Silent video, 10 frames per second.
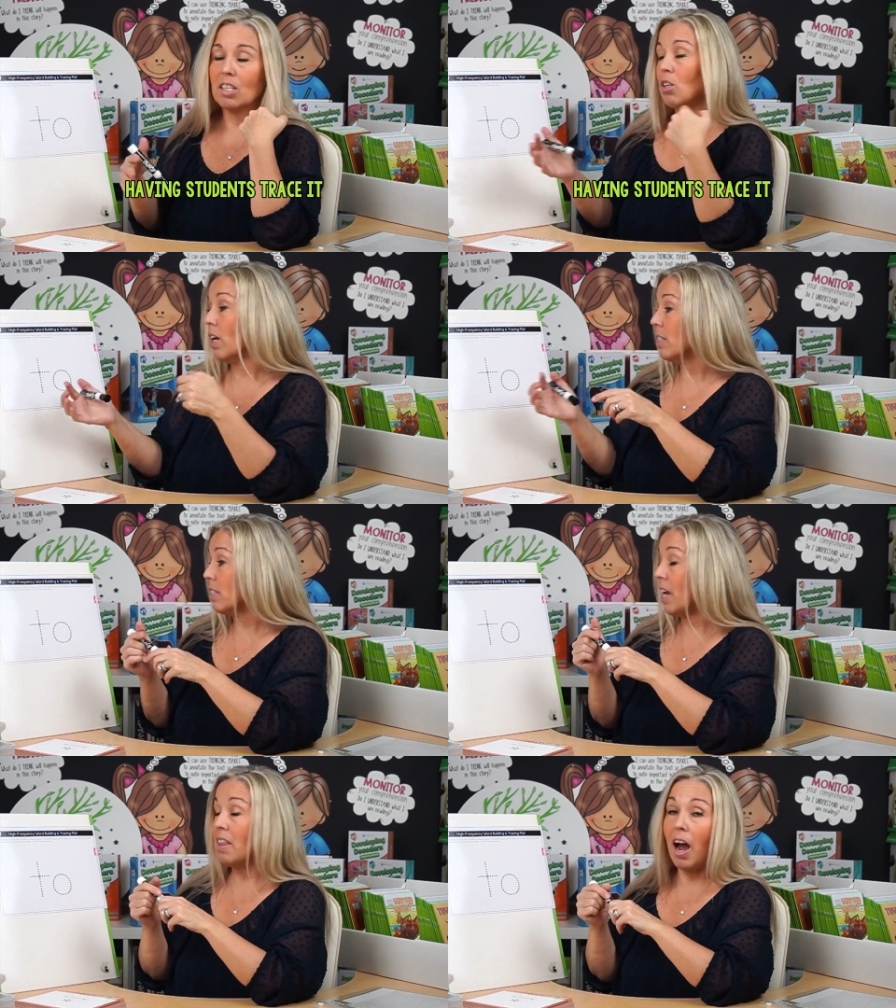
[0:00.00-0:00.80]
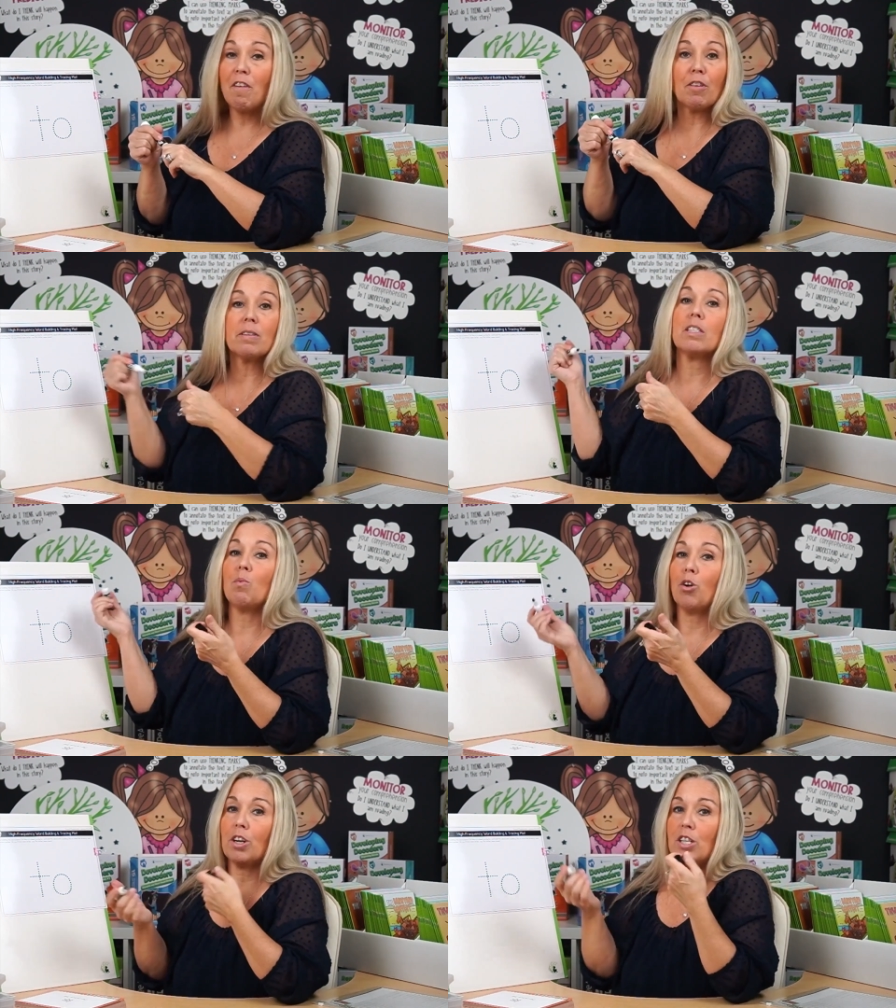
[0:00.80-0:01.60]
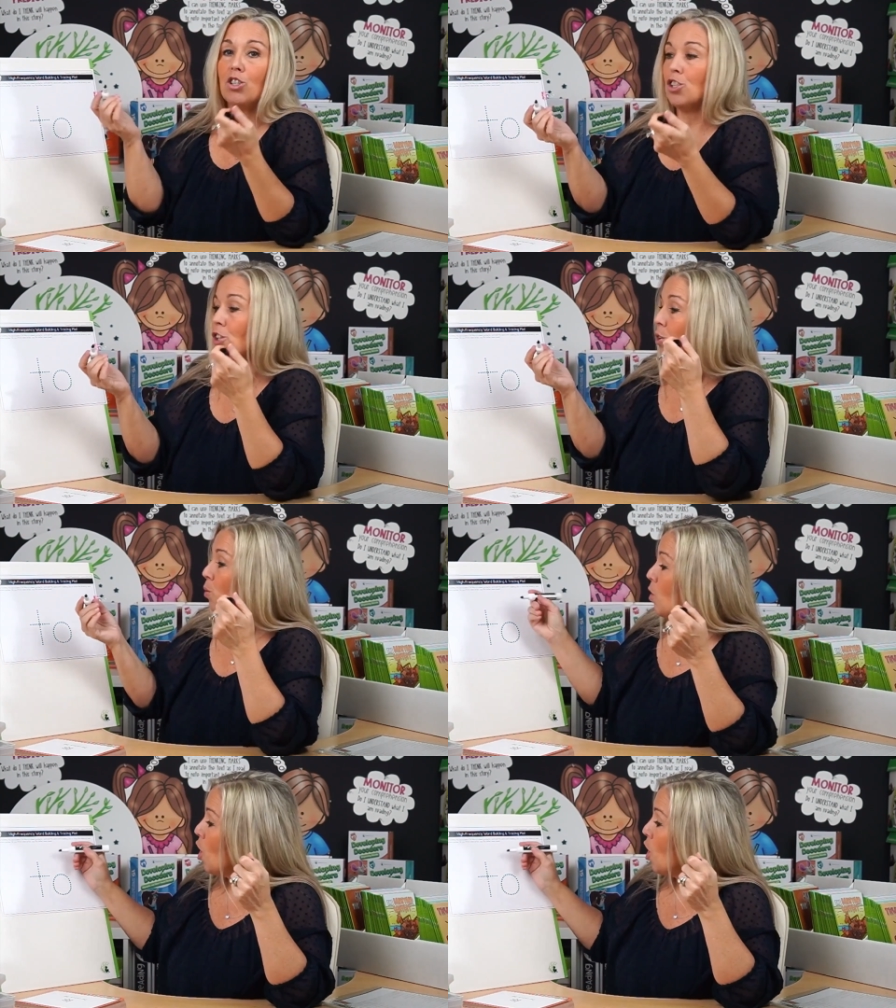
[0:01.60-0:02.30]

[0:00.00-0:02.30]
So let's say the high-frequency word is 2.